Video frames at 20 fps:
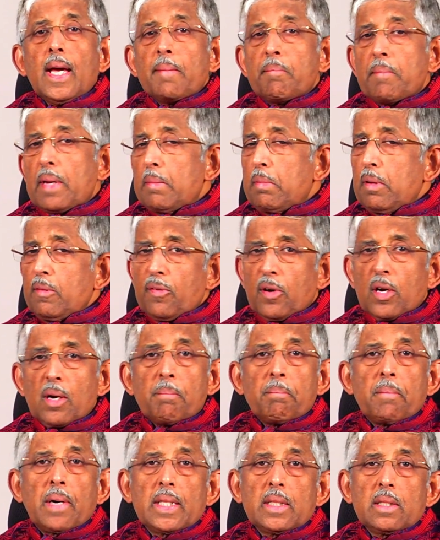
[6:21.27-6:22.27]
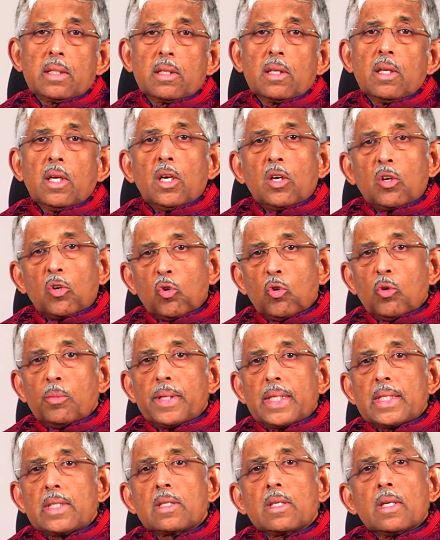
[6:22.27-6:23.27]
maybe for a month, two
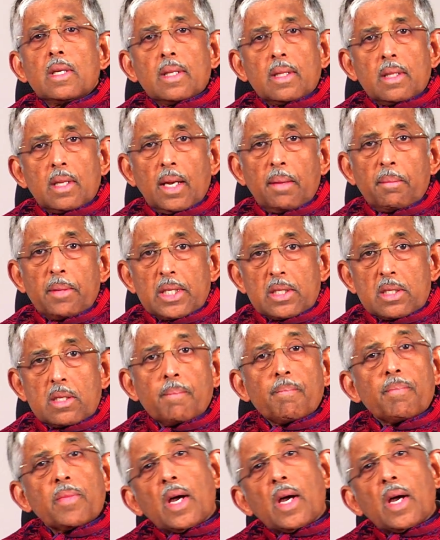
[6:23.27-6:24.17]
months, three months.